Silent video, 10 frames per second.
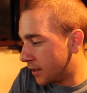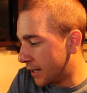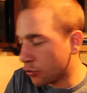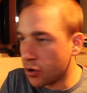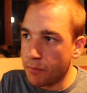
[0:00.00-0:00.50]

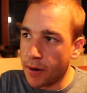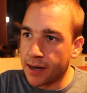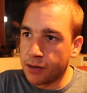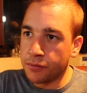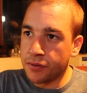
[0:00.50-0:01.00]
and it will
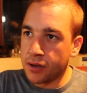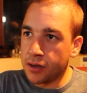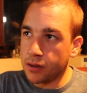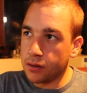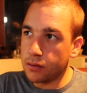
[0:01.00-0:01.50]
combine it with
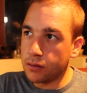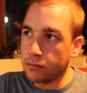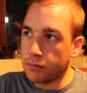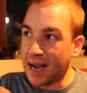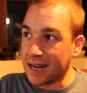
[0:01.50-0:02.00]
the
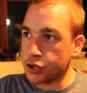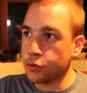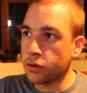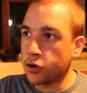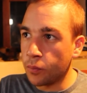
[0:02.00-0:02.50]

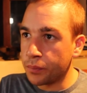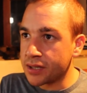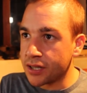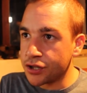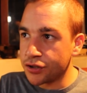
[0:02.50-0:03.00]
actual
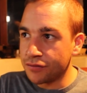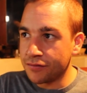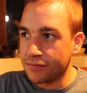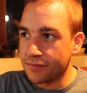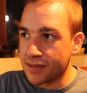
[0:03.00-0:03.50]

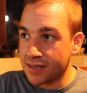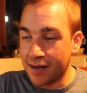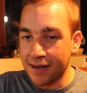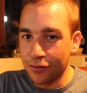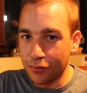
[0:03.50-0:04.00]
competition
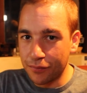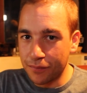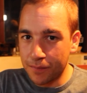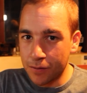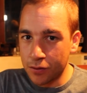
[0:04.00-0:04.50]
style
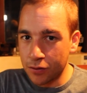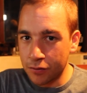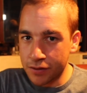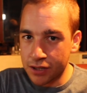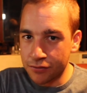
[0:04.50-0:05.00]

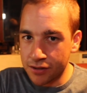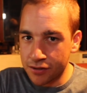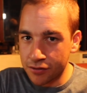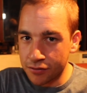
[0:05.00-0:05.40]
of Series 2.